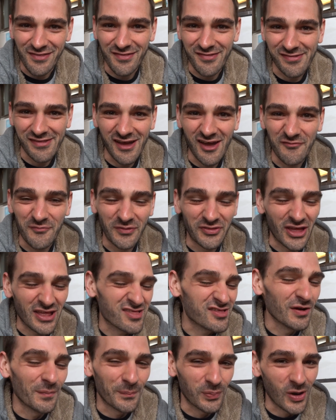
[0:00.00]
and stuff, but
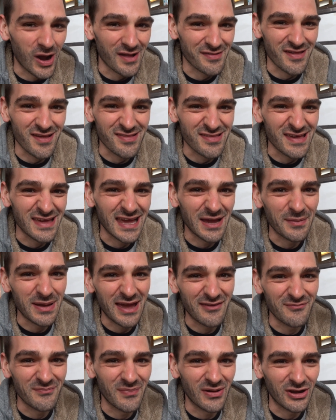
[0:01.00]
that's still processing. We
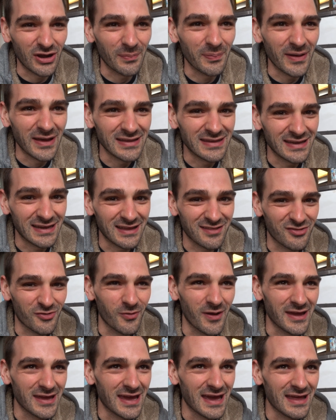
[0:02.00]
haven't bought our plane tickets
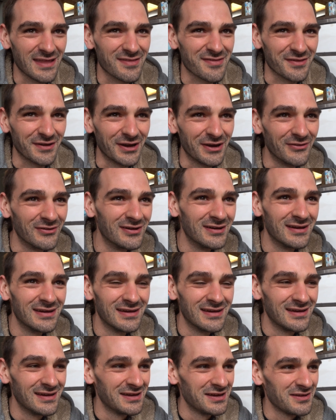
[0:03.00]
quite yet, so
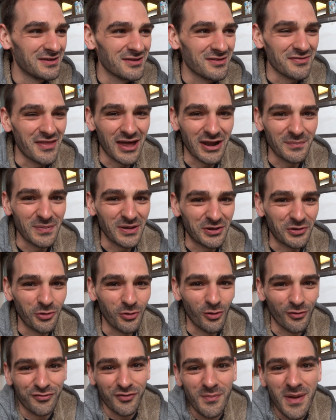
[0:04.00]
that'll be
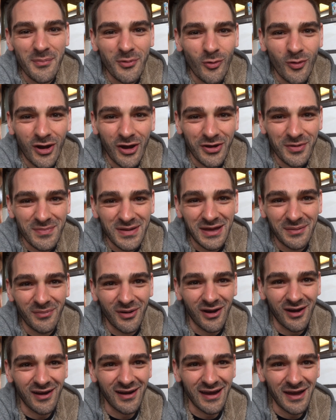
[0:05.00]
cool. So maybe we'll go to
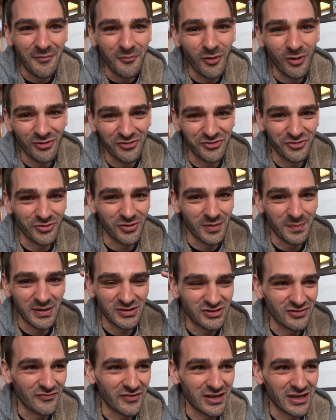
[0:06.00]
Myanmar and we'll shoot a
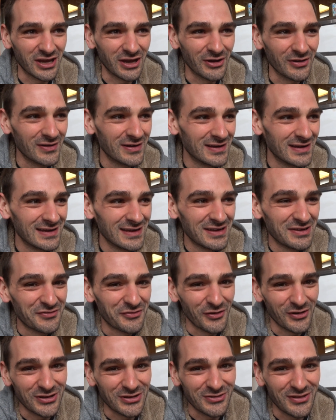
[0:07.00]
bunch of video
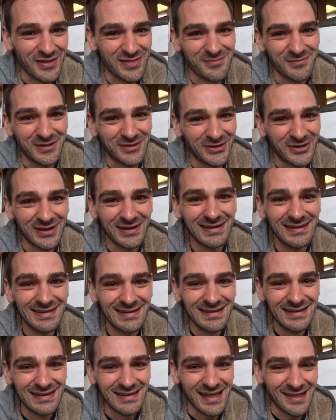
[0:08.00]
for you this winter.
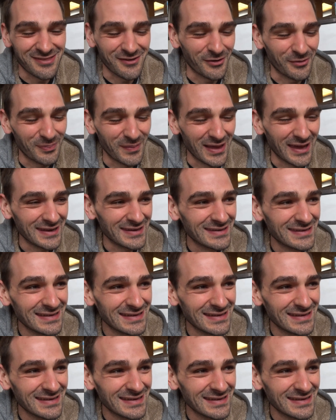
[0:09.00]
That's our plan.